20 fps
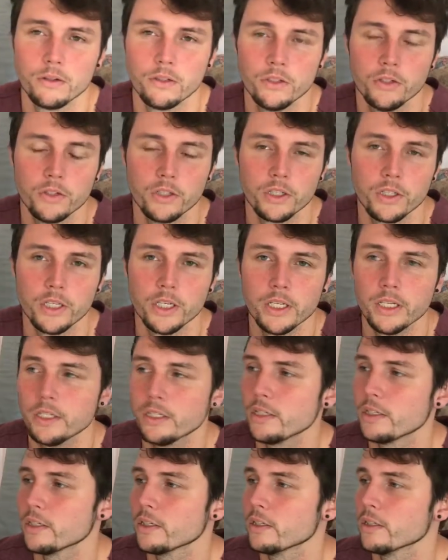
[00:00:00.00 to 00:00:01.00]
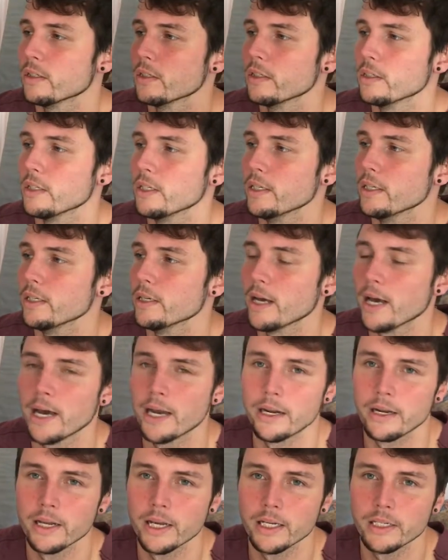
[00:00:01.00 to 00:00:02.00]
using these, the
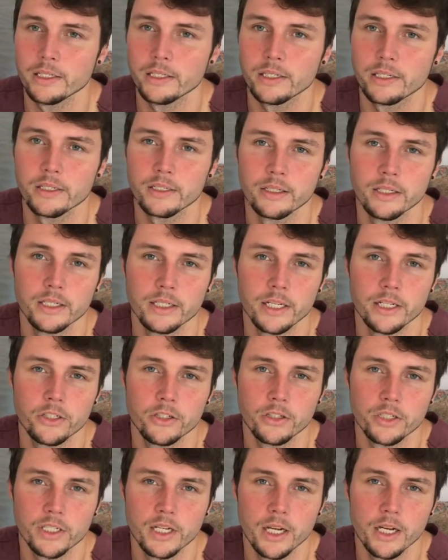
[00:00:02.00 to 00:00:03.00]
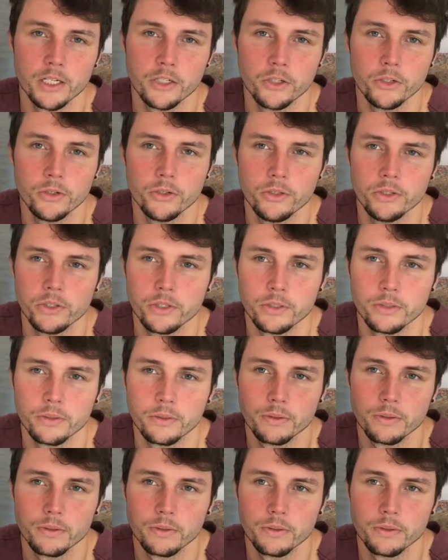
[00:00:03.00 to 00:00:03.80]
Adidas Essential Star 2s.